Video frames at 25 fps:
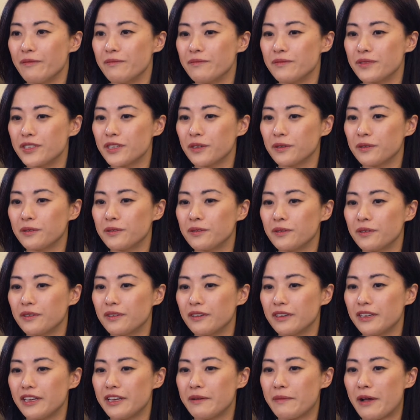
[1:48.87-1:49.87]
So
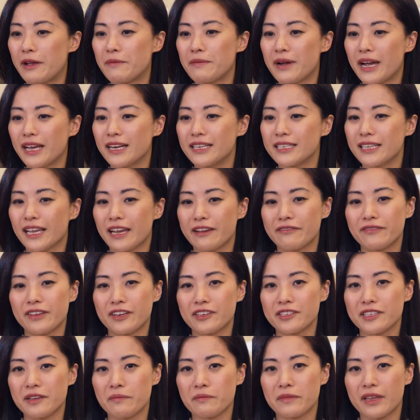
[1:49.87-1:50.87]
in my mind, it's like if
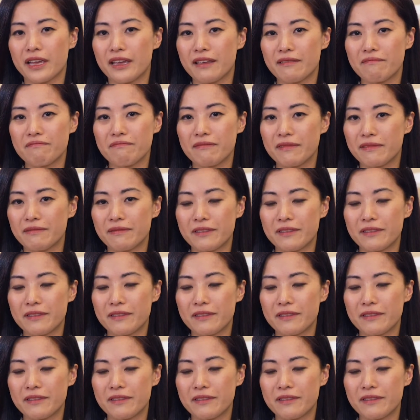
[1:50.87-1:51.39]
there's something